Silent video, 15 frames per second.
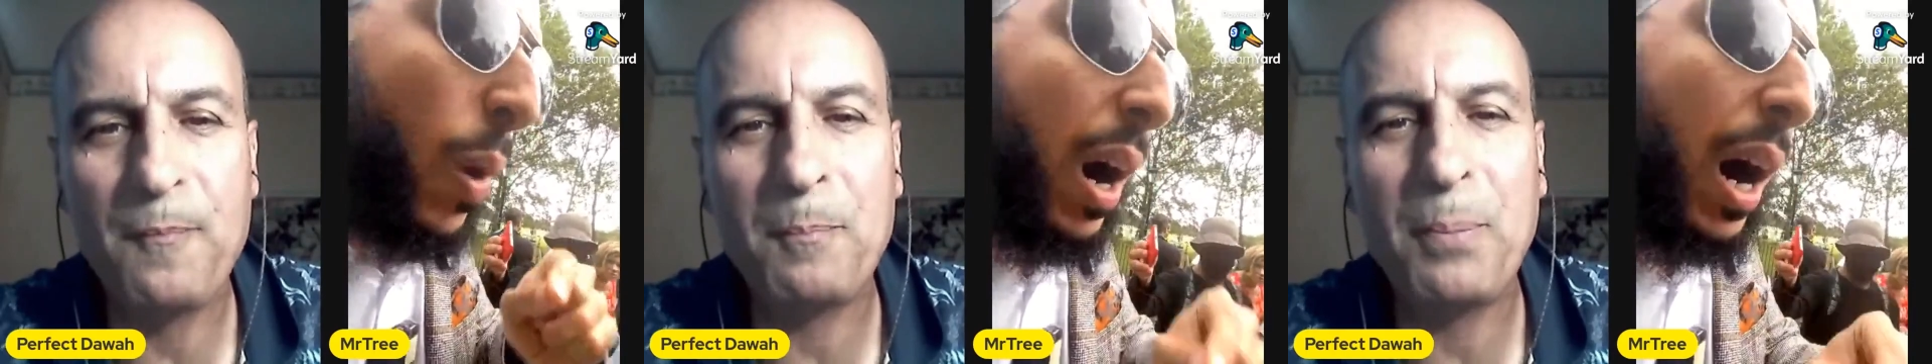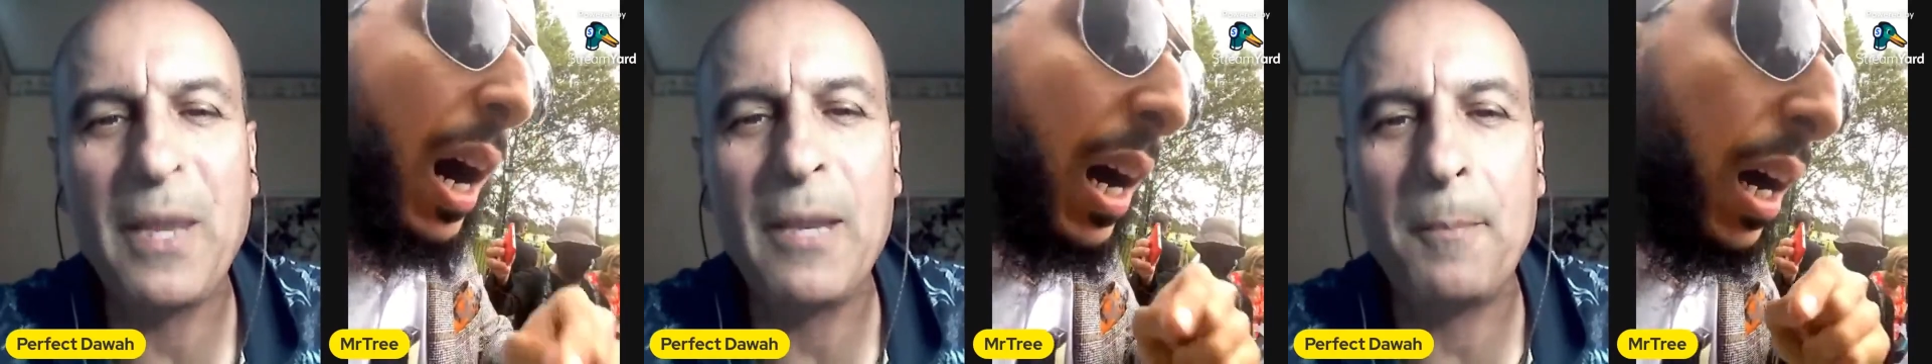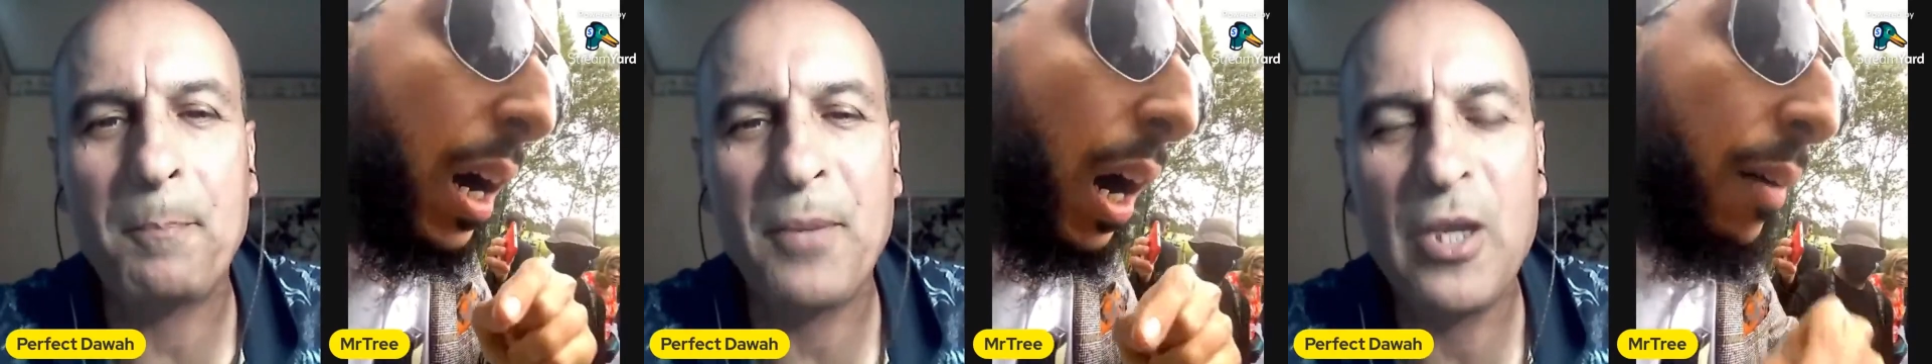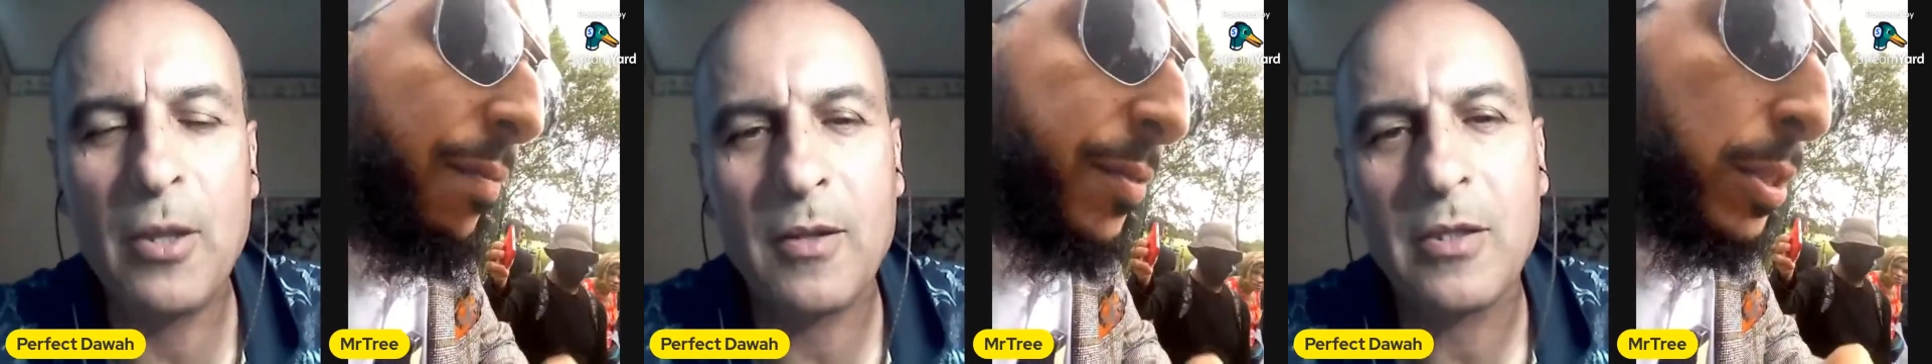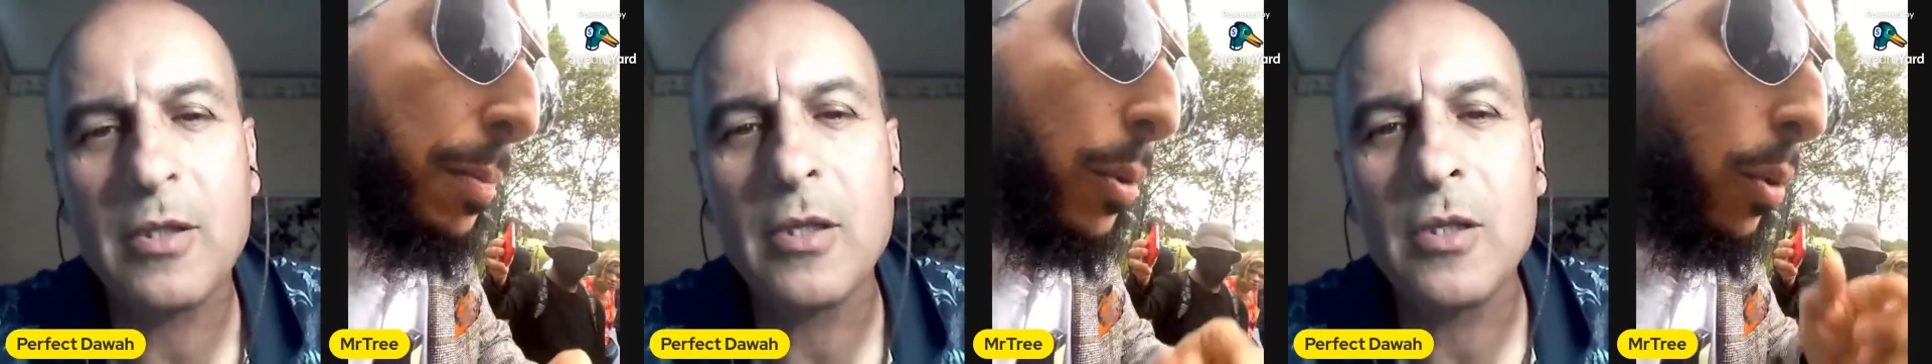you are
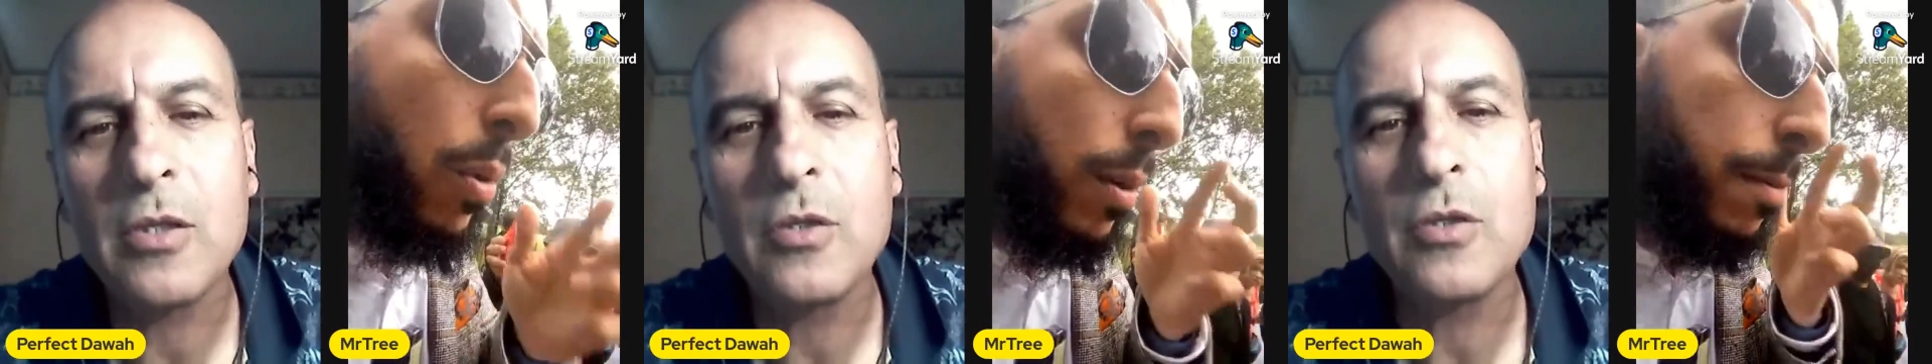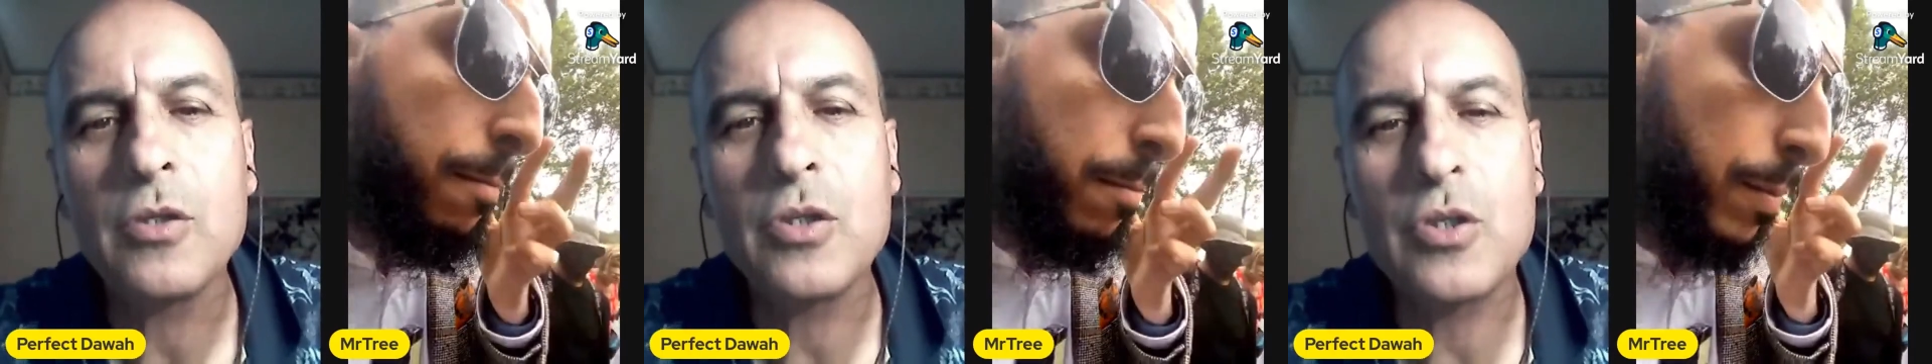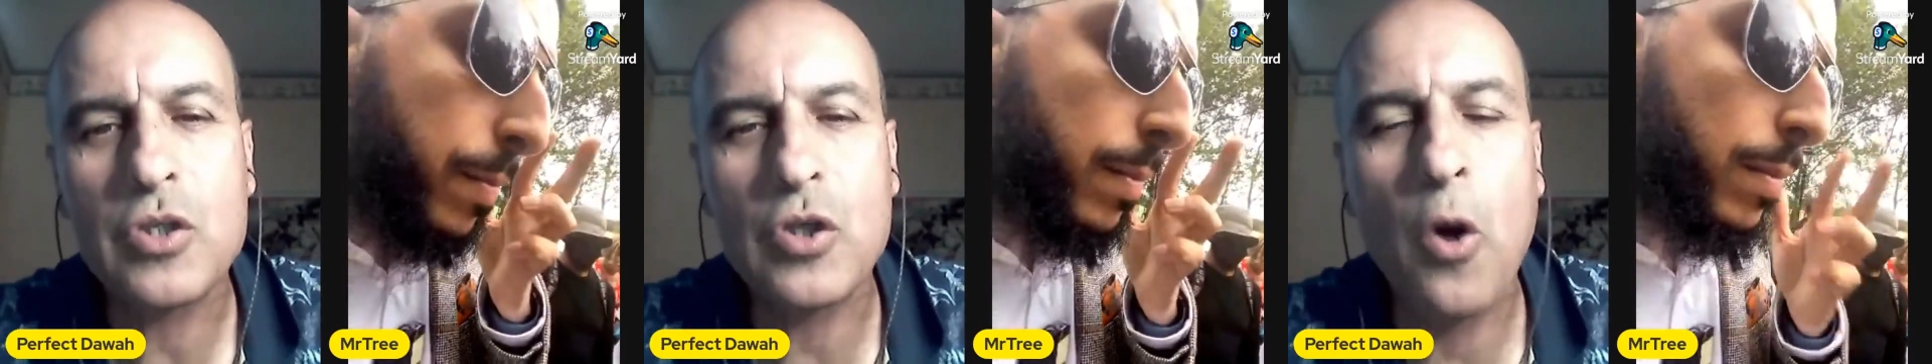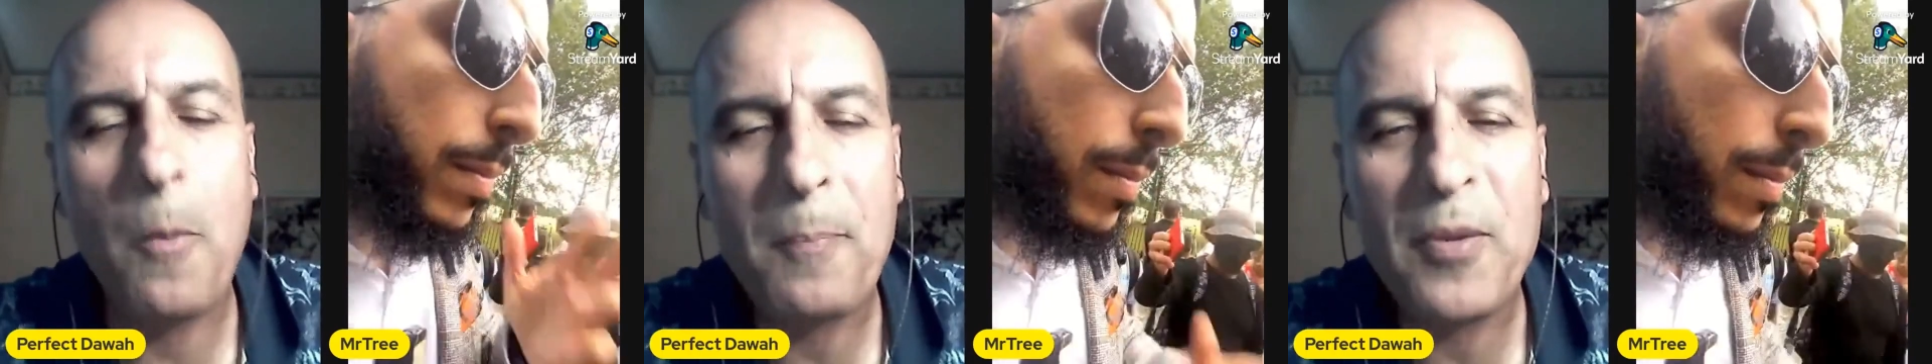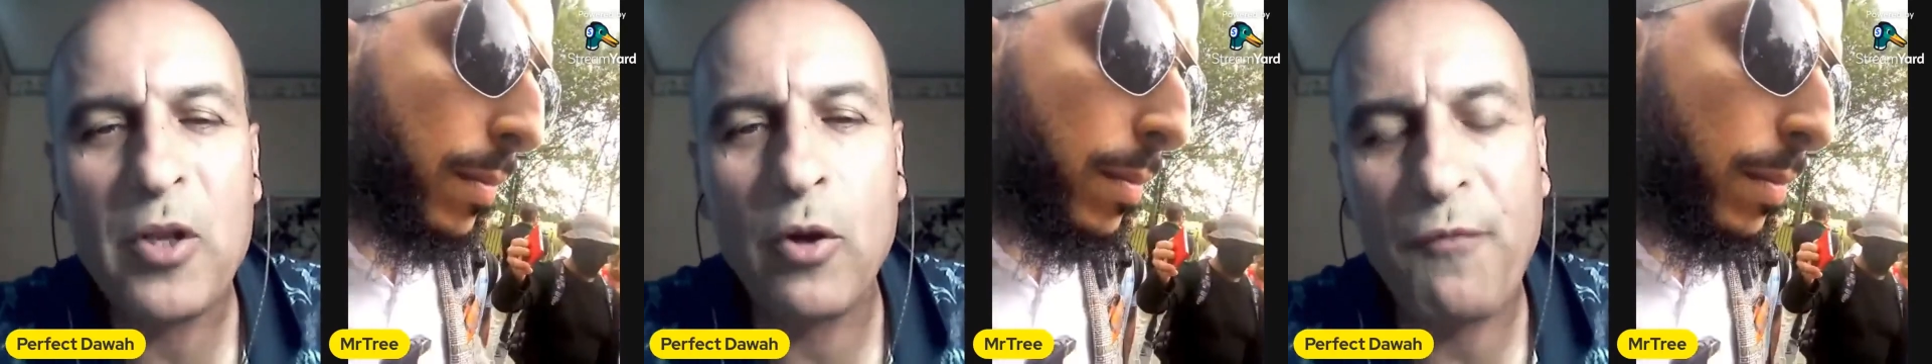uncomfortable. So
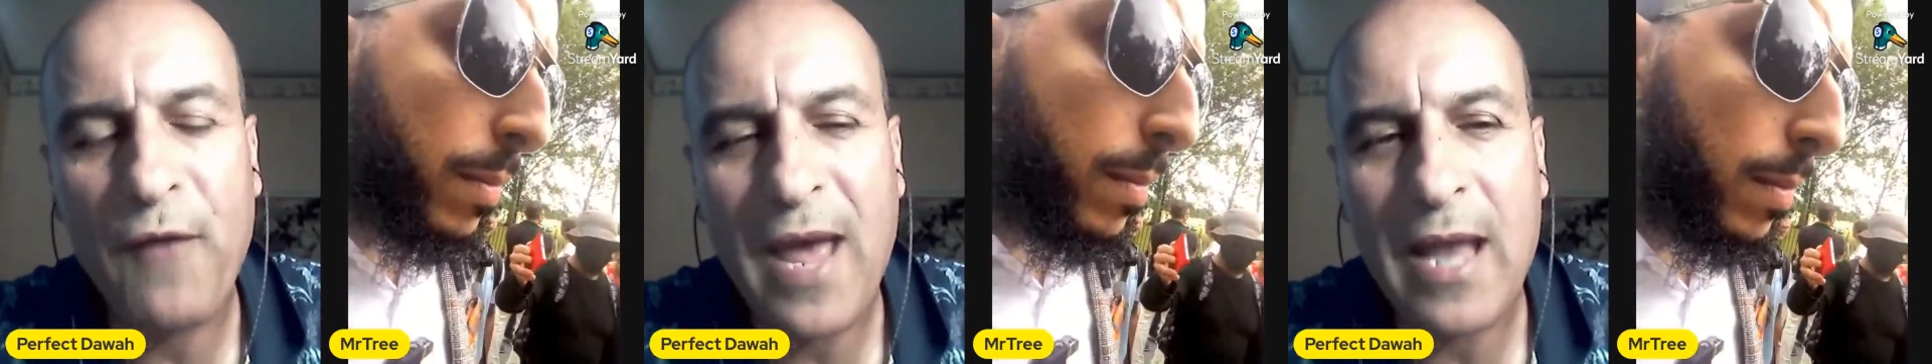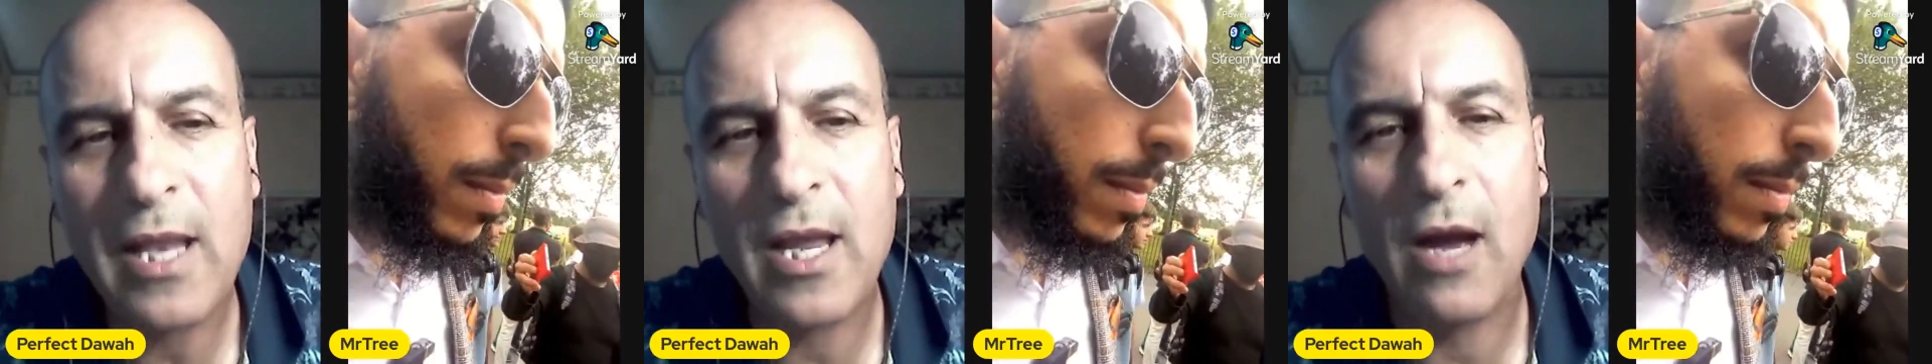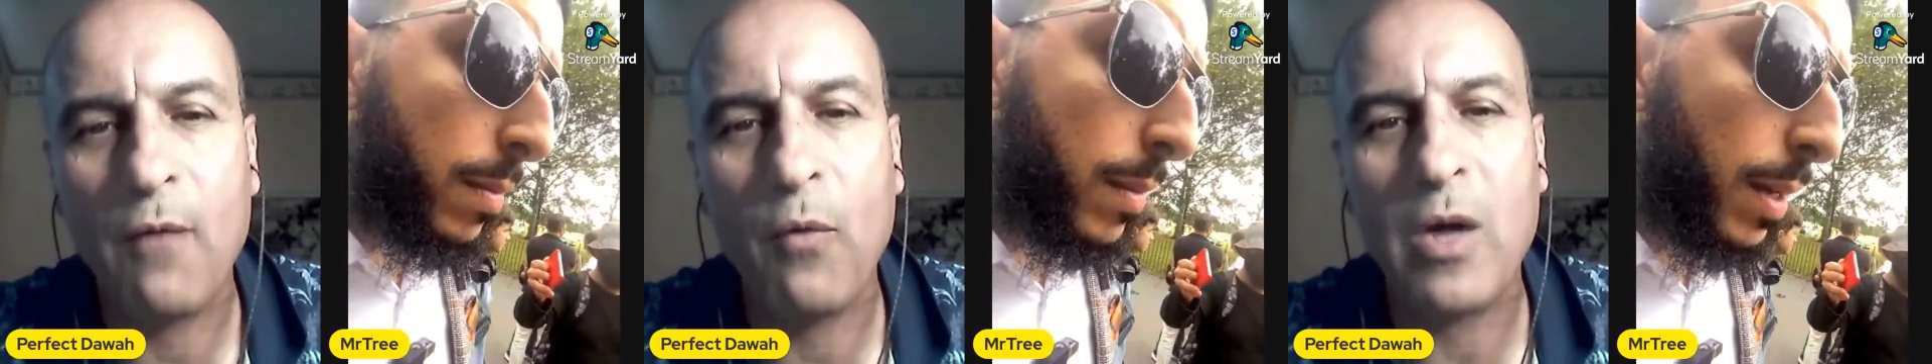pedophilia